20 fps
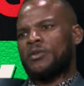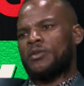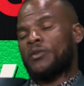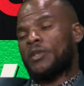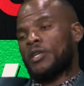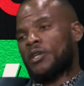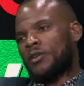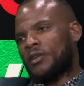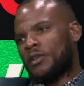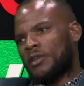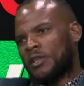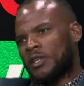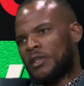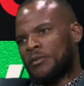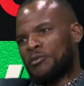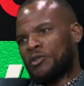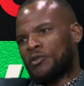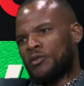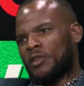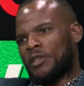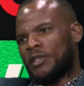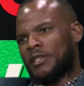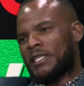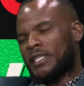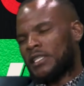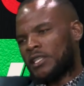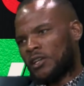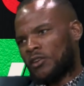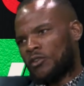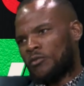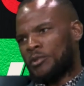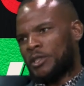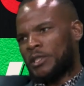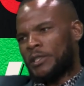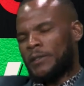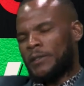the Central Committee.